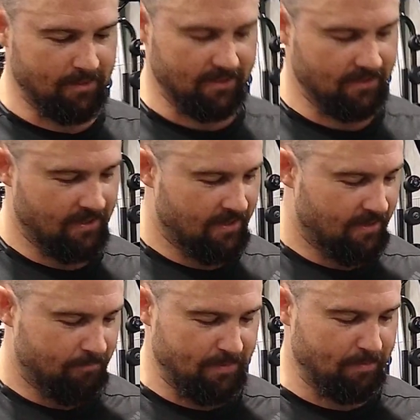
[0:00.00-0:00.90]
mean,
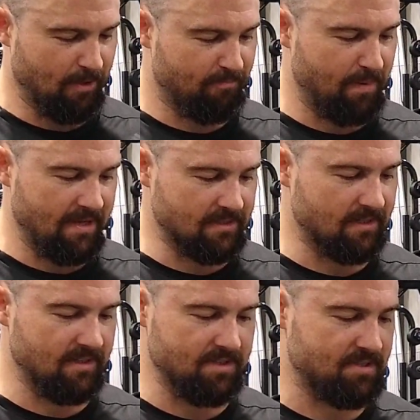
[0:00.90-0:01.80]
people have banged
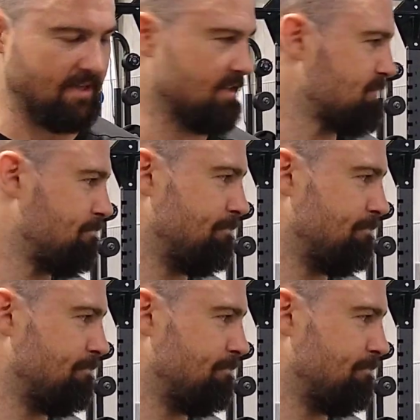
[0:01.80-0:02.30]
into these things,